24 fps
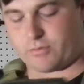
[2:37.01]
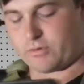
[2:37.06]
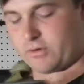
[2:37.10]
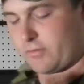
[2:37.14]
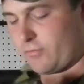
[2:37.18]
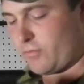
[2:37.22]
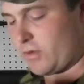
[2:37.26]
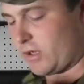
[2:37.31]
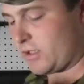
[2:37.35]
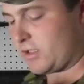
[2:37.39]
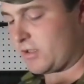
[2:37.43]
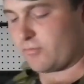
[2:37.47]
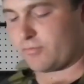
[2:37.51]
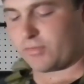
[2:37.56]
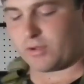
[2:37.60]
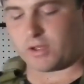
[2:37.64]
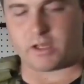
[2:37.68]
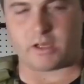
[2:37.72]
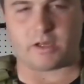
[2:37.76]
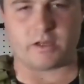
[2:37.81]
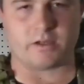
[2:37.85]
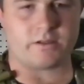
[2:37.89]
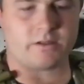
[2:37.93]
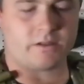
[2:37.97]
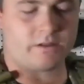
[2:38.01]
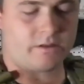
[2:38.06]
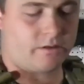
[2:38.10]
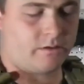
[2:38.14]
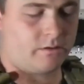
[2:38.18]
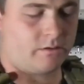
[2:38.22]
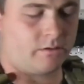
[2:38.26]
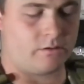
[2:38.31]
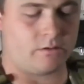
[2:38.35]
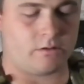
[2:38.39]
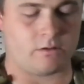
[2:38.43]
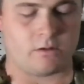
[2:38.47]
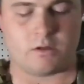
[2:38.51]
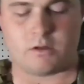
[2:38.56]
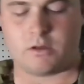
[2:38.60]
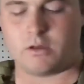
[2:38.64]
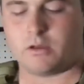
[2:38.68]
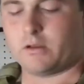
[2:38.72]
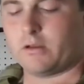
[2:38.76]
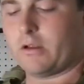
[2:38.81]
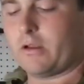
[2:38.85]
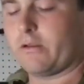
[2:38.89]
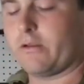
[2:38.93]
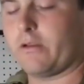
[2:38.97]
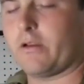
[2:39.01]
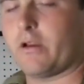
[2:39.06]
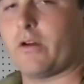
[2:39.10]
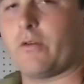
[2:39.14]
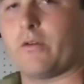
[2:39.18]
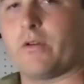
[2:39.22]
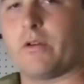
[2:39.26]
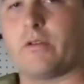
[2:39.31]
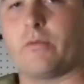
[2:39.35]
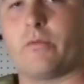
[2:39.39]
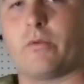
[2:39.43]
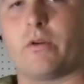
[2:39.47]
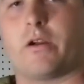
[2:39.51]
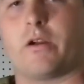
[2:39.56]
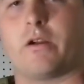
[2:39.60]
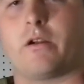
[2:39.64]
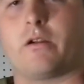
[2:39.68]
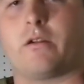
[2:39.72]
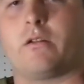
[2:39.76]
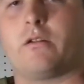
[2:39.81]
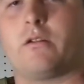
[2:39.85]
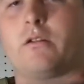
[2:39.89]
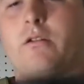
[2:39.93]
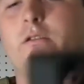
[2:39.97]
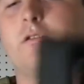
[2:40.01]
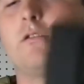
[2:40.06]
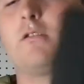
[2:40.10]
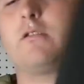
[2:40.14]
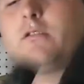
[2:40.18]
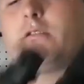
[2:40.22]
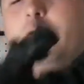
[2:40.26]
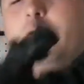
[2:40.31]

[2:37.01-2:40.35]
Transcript: pretty much in place. Doesn't go anywhere. And then you